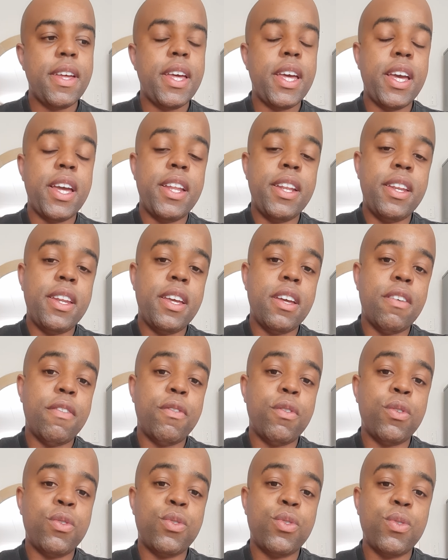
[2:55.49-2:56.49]
And they have
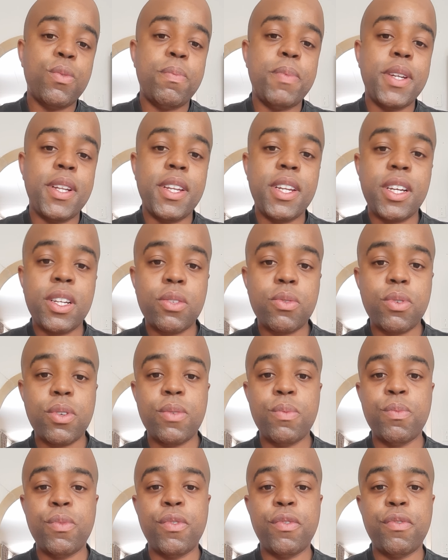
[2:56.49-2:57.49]
also been linked to the
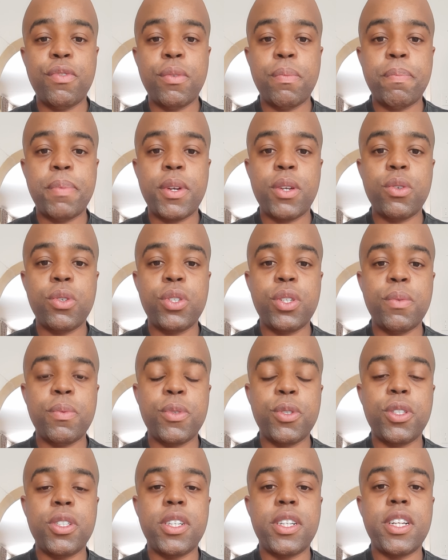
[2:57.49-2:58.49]
move for Borussia
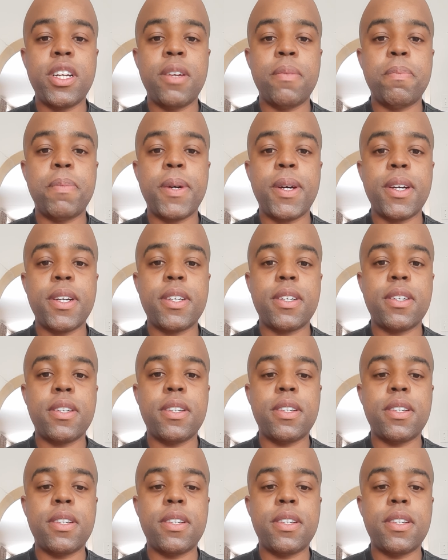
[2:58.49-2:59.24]
Mönchengladbach